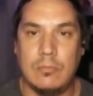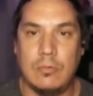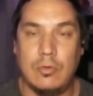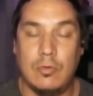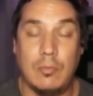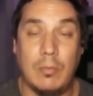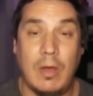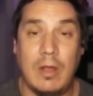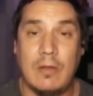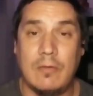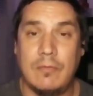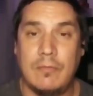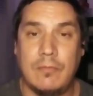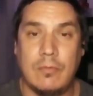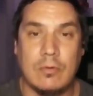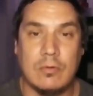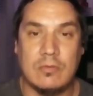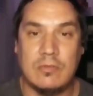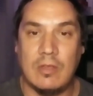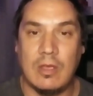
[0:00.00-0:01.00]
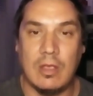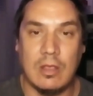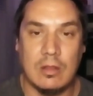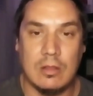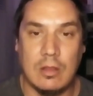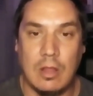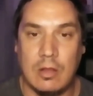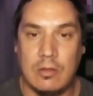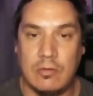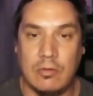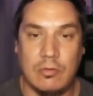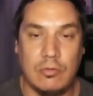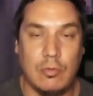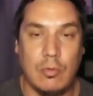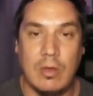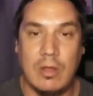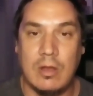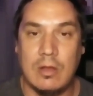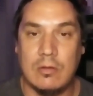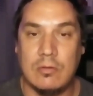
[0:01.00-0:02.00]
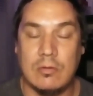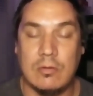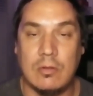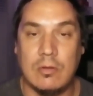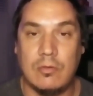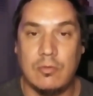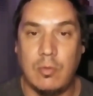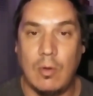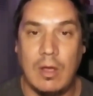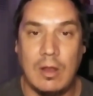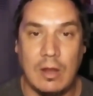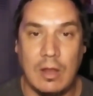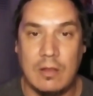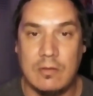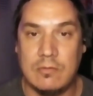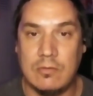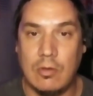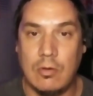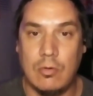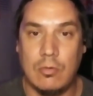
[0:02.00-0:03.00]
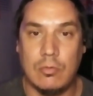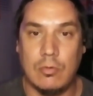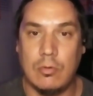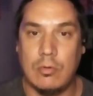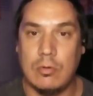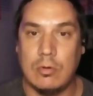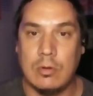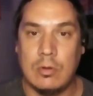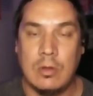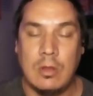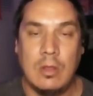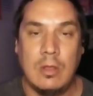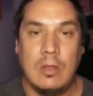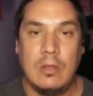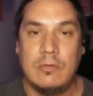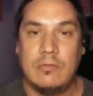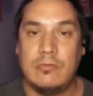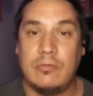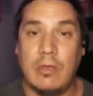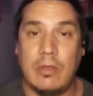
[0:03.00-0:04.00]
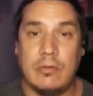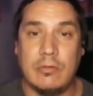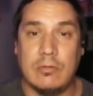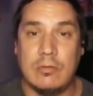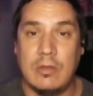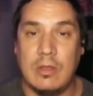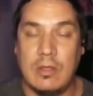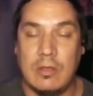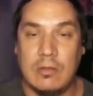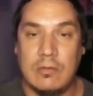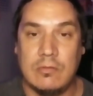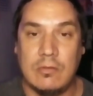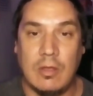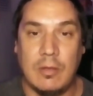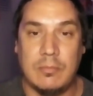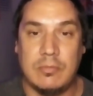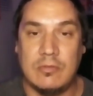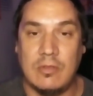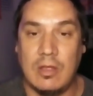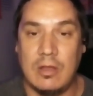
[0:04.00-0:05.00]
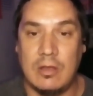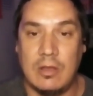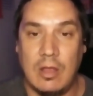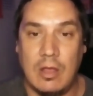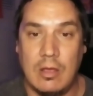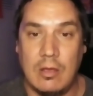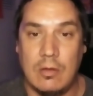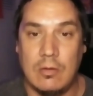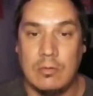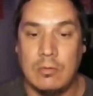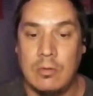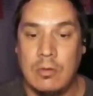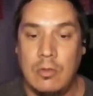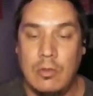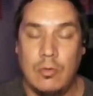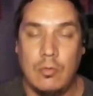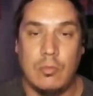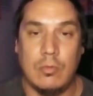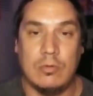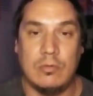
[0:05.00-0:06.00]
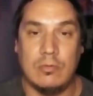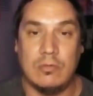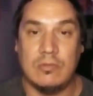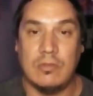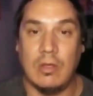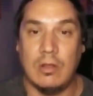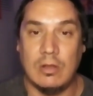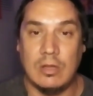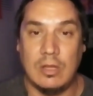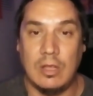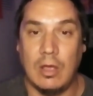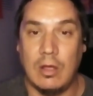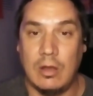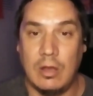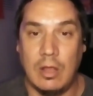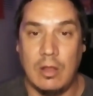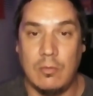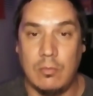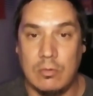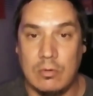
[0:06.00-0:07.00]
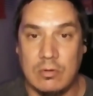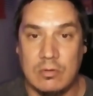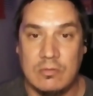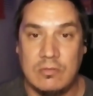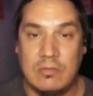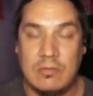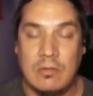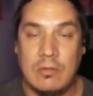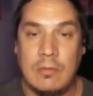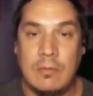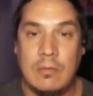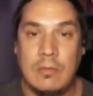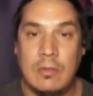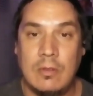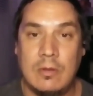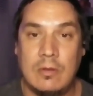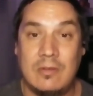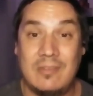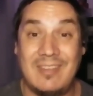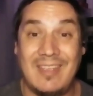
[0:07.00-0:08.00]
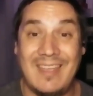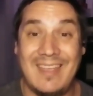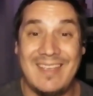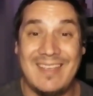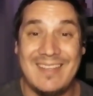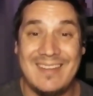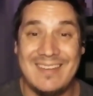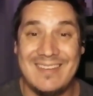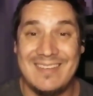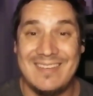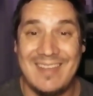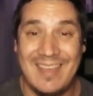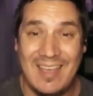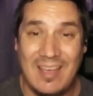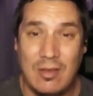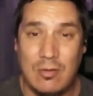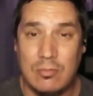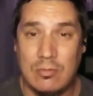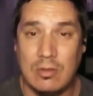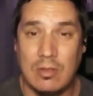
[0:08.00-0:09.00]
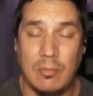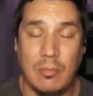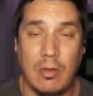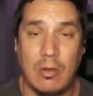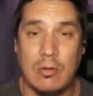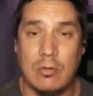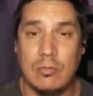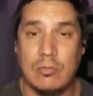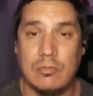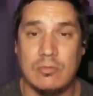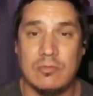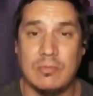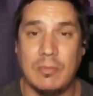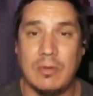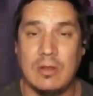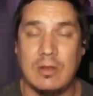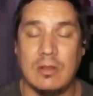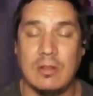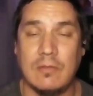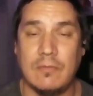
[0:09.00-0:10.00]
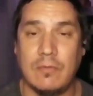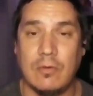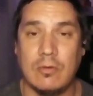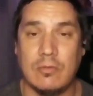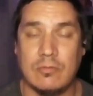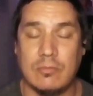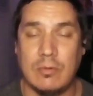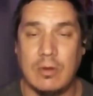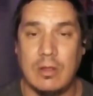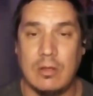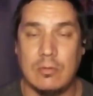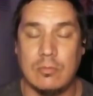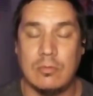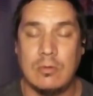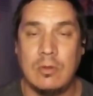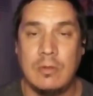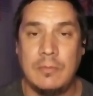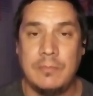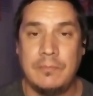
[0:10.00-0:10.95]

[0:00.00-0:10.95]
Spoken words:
You might have for a second thought that you had entered the Twilight Zone or Stranger Things upside down when you saw Leon Edwards take down Kamaru Usman in the first round,